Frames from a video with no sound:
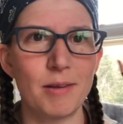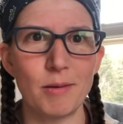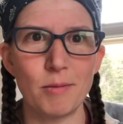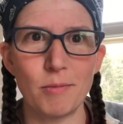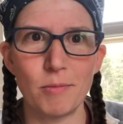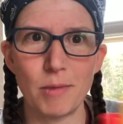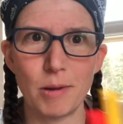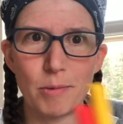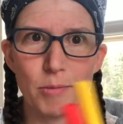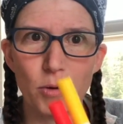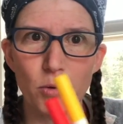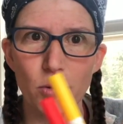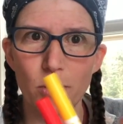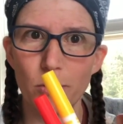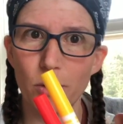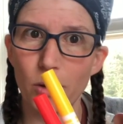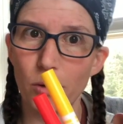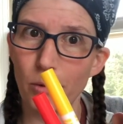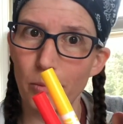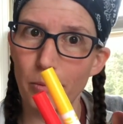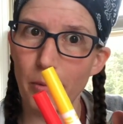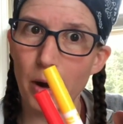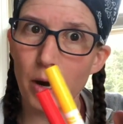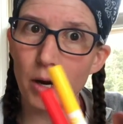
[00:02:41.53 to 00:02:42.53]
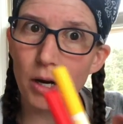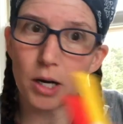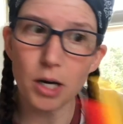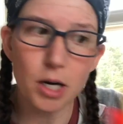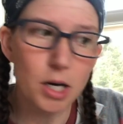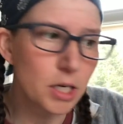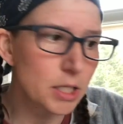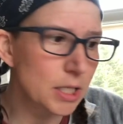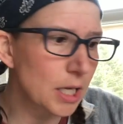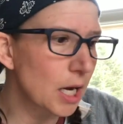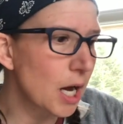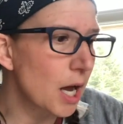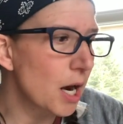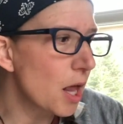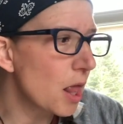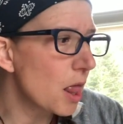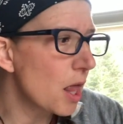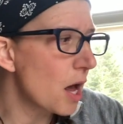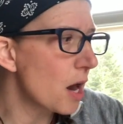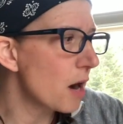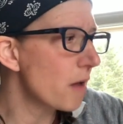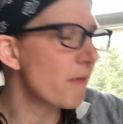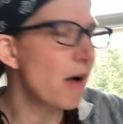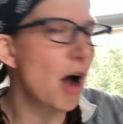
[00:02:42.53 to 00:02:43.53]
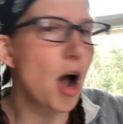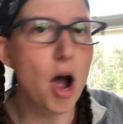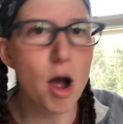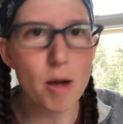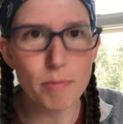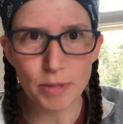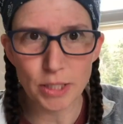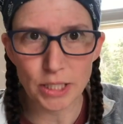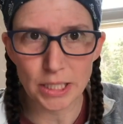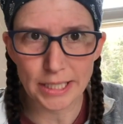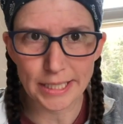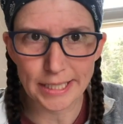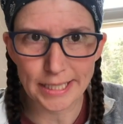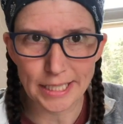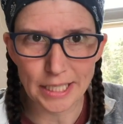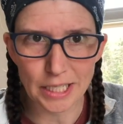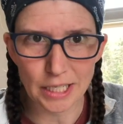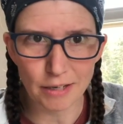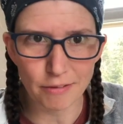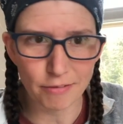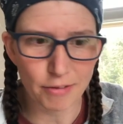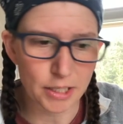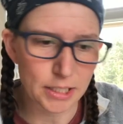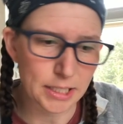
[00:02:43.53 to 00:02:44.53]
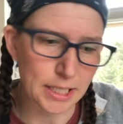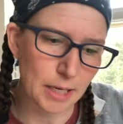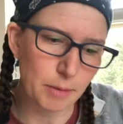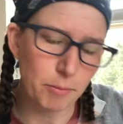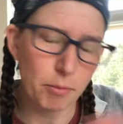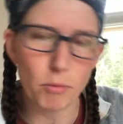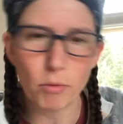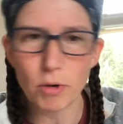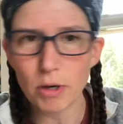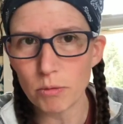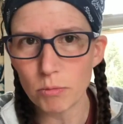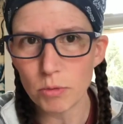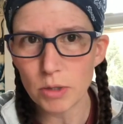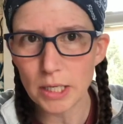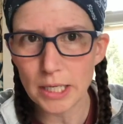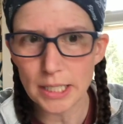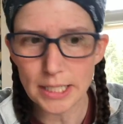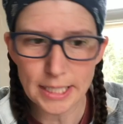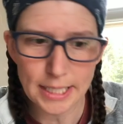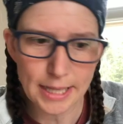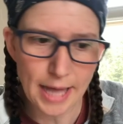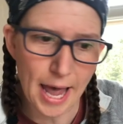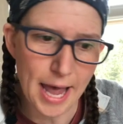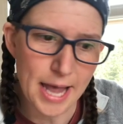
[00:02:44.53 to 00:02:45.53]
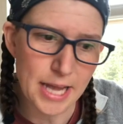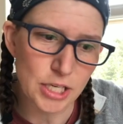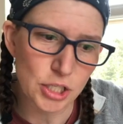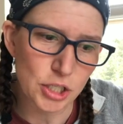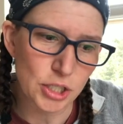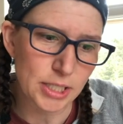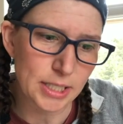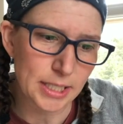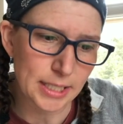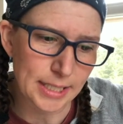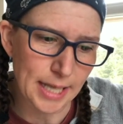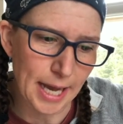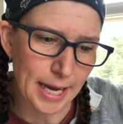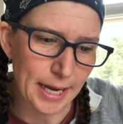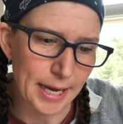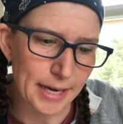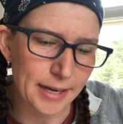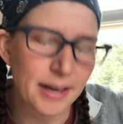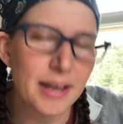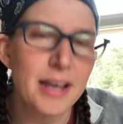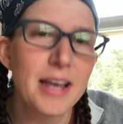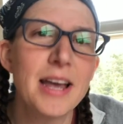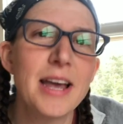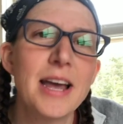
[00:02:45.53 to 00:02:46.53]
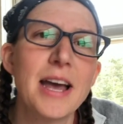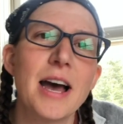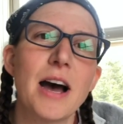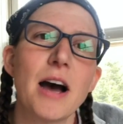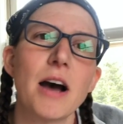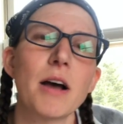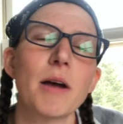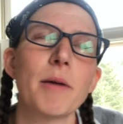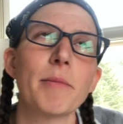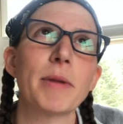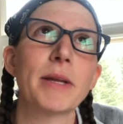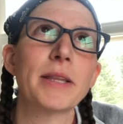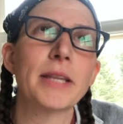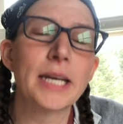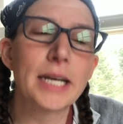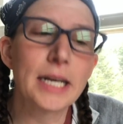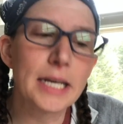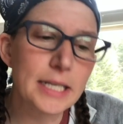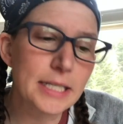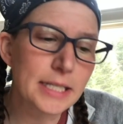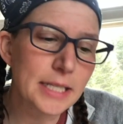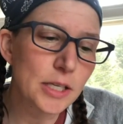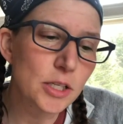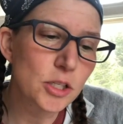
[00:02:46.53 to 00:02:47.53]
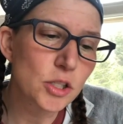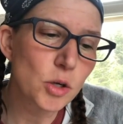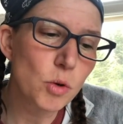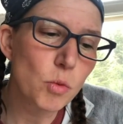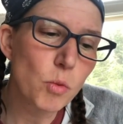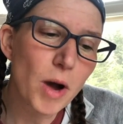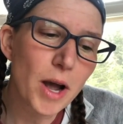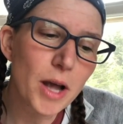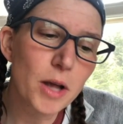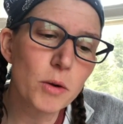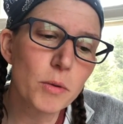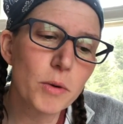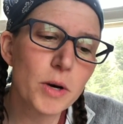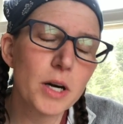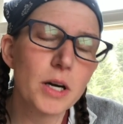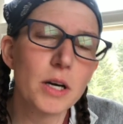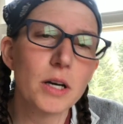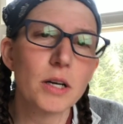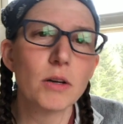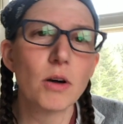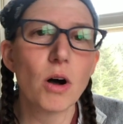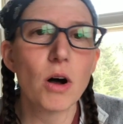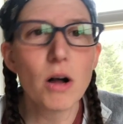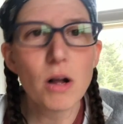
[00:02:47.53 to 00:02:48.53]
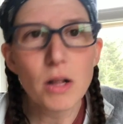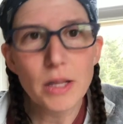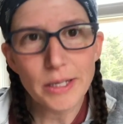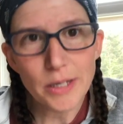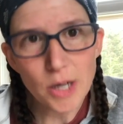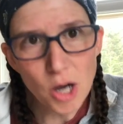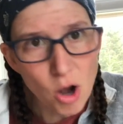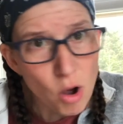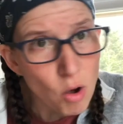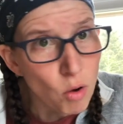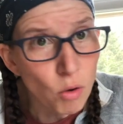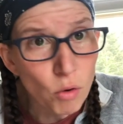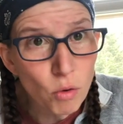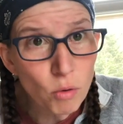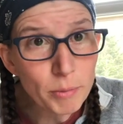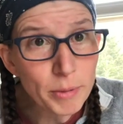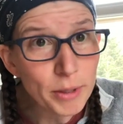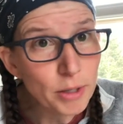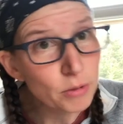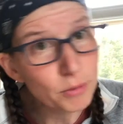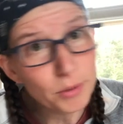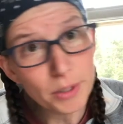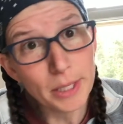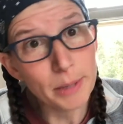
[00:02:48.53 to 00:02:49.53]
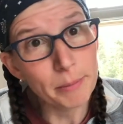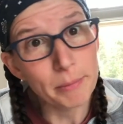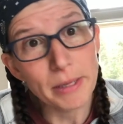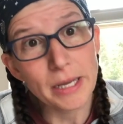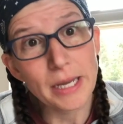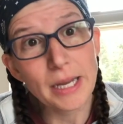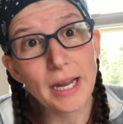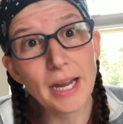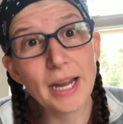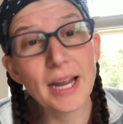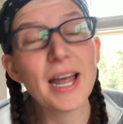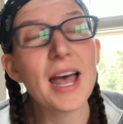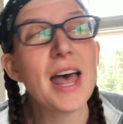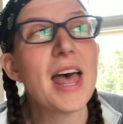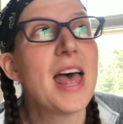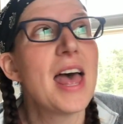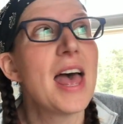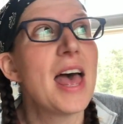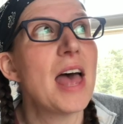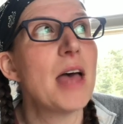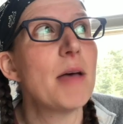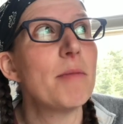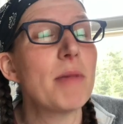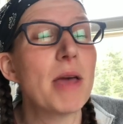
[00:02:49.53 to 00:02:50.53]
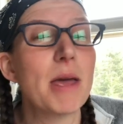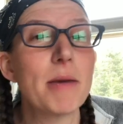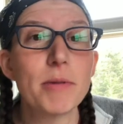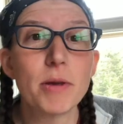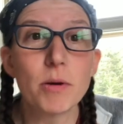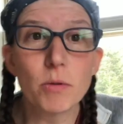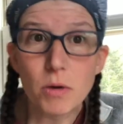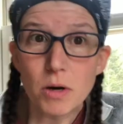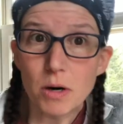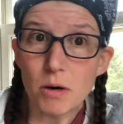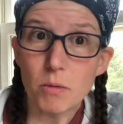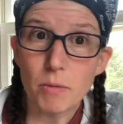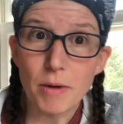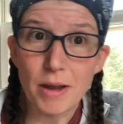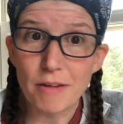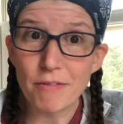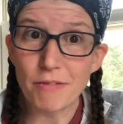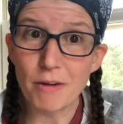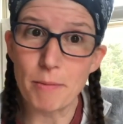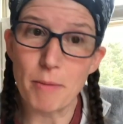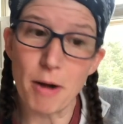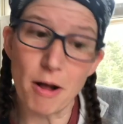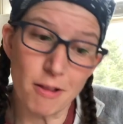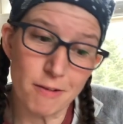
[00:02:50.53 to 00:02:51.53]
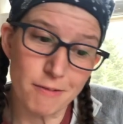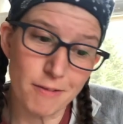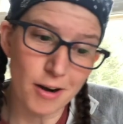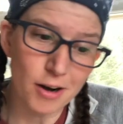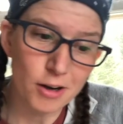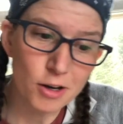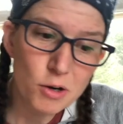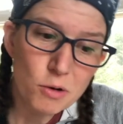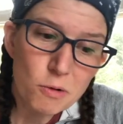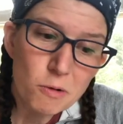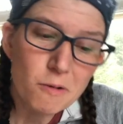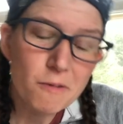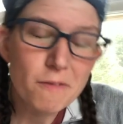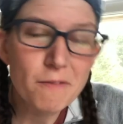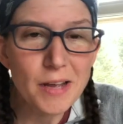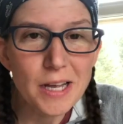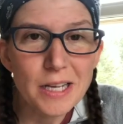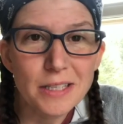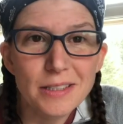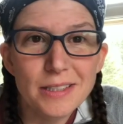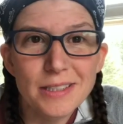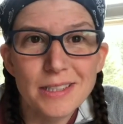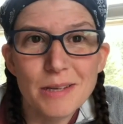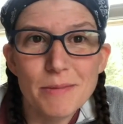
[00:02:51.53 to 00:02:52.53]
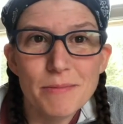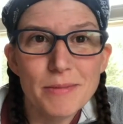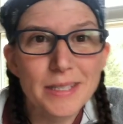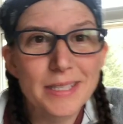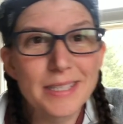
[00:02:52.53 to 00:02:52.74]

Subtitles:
maybe you want to work with markers. I got a lot of options here for say, but we'll get to that in just a second. And like I said, so while we're all at home, including me, and maybe we're away from all of our cool fancy